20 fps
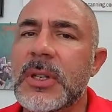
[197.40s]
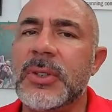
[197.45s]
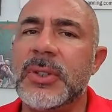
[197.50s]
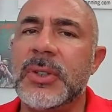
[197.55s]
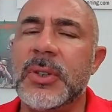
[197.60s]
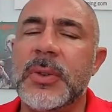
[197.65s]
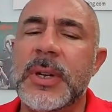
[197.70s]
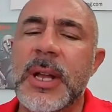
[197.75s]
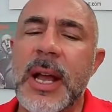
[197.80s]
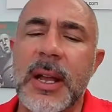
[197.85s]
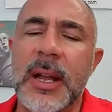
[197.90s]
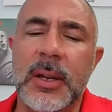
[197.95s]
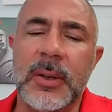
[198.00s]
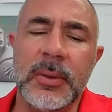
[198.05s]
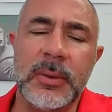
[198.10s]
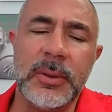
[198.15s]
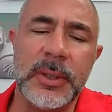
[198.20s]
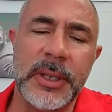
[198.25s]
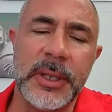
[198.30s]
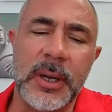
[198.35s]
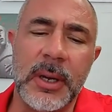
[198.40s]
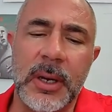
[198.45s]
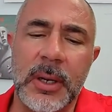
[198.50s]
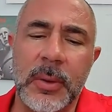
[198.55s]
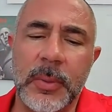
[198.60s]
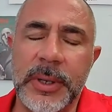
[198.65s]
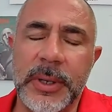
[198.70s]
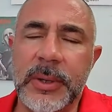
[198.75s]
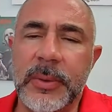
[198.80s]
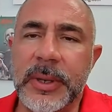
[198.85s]
So not only
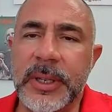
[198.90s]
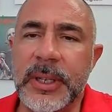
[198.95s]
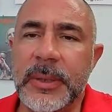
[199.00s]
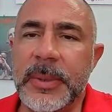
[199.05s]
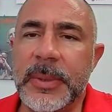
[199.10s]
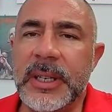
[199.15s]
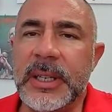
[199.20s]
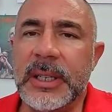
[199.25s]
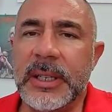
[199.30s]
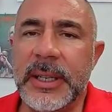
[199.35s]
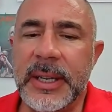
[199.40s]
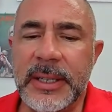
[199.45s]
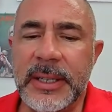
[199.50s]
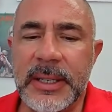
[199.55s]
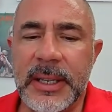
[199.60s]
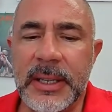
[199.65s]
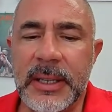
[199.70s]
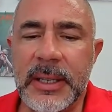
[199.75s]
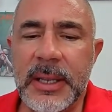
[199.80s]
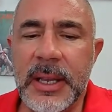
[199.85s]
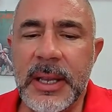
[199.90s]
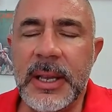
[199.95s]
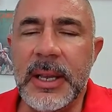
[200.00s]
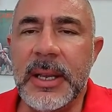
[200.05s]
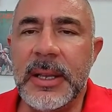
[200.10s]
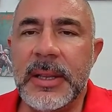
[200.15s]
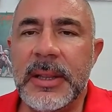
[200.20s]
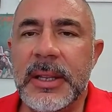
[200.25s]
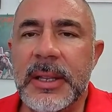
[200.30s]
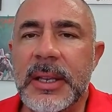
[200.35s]
are we going to be collecting
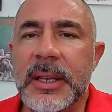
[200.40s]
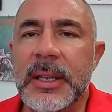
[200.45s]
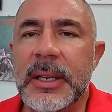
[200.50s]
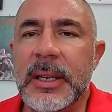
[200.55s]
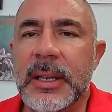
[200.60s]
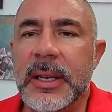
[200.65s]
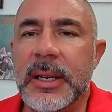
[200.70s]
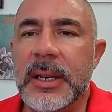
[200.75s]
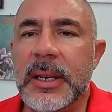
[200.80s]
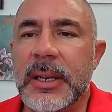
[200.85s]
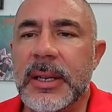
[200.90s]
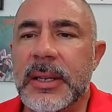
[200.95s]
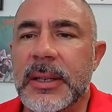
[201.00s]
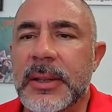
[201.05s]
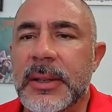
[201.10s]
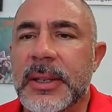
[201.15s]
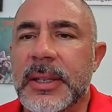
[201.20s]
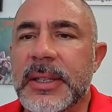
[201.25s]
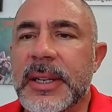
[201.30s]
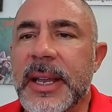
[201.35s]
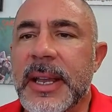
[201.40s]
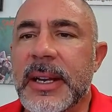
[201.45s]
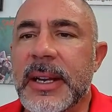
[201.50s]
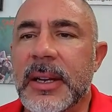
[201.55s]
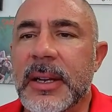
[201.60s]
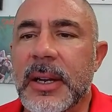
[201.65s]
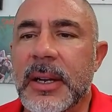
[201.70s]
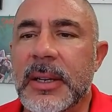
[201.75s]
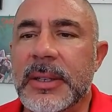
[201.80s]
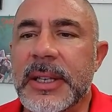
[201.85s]
the
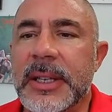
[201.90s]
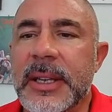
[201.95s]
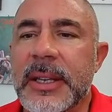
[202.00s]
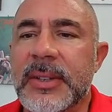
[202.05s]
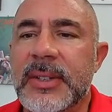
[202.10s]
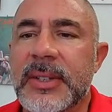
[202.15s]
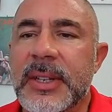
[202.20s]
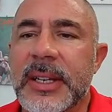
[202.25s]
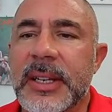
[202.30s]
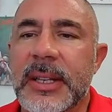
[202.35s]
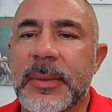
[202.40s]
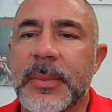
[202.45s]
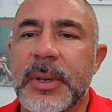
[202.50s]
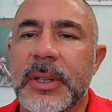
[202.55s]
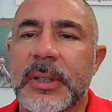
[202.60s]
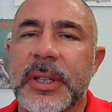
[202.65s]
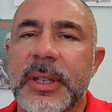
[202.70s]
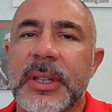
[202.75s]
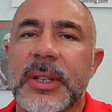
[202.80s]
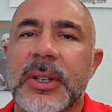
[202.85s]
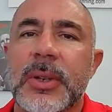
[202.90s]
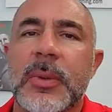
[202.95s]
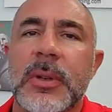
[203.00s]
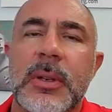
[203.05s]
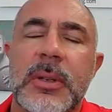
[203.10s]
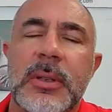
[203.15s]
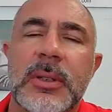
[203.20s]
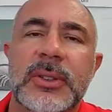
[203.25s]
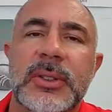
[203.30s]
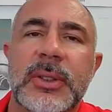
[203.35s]
data on the inside of the building, you
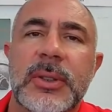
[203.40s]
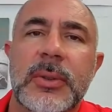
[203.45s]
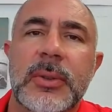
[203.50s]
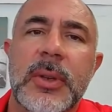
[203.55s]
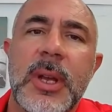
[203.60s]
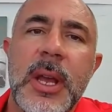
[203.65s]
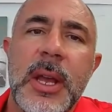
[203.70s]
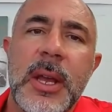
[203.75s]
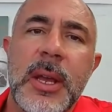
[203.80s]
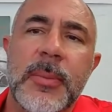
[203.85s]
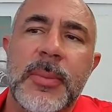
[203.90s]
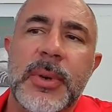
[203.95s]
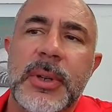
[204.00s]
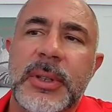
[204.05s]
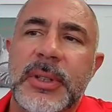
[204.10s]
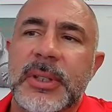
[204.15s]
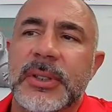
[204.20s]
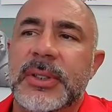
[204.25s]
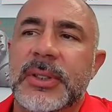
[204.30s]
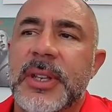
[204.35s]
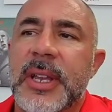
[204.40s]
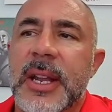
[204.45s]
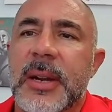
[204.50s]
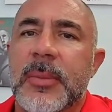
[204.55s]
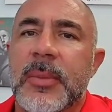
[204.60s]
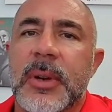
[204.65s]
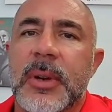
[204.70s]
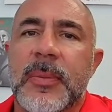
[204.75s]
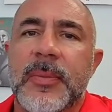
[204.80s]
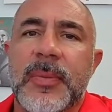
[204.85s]
can also put this
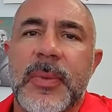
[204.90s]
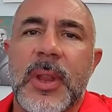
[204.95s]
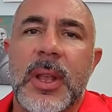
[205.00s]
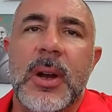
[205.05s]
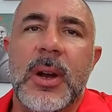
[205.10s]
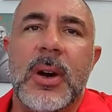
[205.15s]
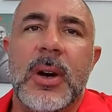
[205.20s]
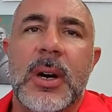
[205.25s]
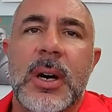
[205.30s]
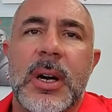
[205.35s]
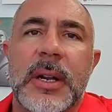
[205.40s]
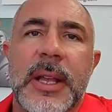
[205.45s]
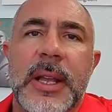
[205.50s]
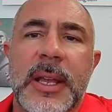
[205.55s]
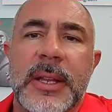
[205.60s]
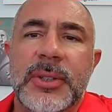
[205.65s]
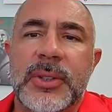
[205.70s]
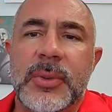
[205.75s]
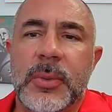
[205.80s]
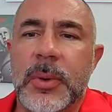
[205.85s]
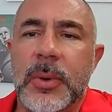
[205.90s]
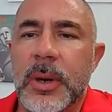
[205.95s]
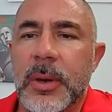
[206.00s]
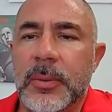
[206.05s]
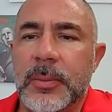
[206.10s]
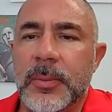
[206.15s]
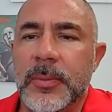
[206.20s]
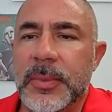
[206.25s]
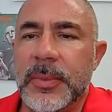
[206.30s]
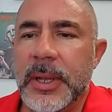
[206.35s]
camera on a
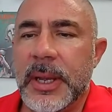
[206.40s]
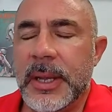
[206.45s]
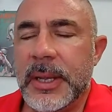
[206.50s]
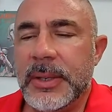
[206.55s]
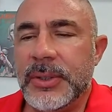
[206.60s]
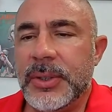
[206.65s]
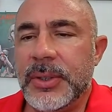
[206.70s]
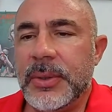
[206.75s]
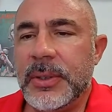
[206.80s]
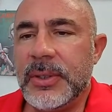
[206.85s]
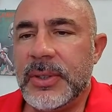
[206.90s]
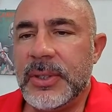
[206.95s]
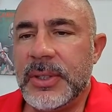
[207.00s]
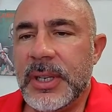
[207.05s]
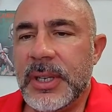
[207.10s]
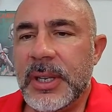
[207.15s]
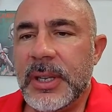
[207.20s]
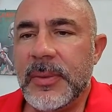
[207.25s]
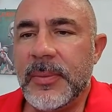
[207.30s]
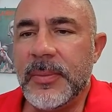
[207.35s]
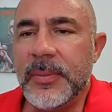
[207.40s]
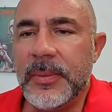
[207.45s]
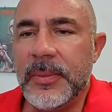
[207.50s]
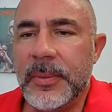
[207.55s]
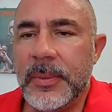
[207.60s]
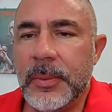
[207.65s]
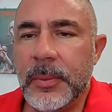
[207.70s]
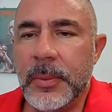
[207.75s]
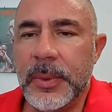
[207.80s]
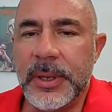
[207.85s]
drone. As you can see
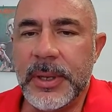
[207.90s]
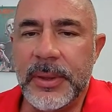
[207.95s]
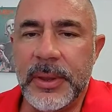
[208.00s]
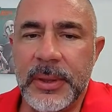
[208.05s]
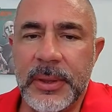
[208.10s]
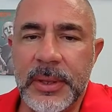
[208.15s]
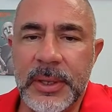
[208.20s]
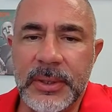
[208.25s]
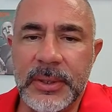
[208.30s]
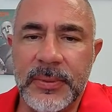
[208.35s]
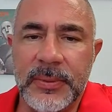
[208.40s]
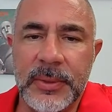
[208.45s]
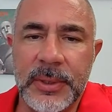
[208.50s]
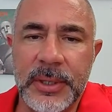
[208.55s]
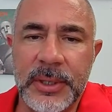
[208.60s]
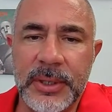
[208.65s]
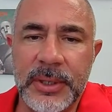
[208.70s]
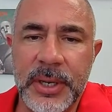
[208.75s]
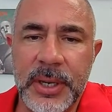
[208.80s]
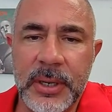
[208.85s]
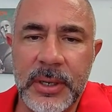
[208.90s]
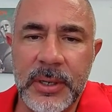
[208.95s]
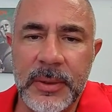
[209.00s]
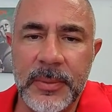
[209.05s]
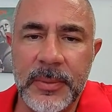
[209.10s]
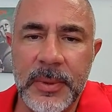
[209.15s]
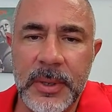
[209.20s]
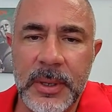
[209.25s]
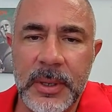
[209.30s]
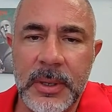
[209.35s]
with this footage
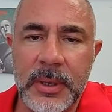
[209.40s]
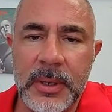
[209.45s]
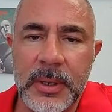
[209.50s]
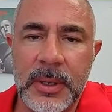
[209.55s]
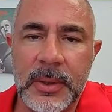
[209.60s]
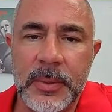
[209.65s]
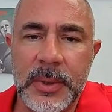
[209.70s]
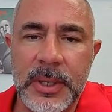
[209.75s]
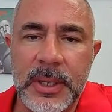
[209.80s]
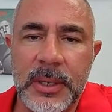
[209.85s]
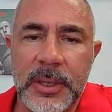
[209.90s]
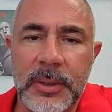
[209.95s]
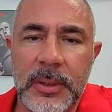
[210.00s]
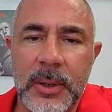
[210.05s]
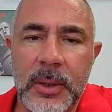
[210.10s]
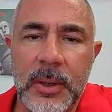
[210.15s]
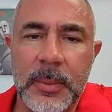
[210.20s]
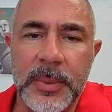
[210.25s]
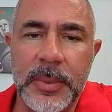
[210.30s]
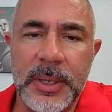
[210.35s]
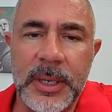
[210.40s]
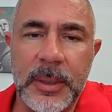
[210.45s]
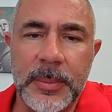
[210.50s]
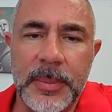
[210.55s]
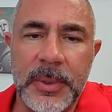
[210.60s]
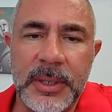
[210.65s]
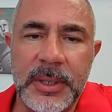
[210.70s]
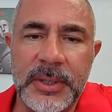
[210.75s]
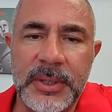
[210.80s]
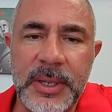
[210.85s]
here, we can open
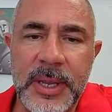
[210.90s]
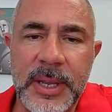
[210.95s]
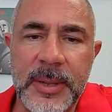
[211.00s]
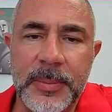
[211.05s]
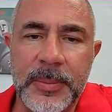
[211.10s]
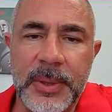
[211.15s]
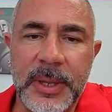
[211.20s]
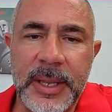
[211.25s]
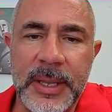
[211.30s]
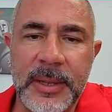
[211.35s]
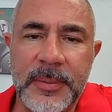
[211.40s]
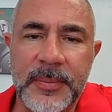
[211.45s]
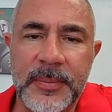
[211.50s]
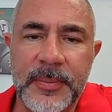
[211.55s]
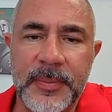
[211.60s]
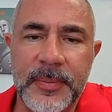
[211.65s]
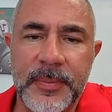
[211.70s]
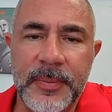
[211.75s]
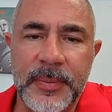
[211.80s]
up our site plan.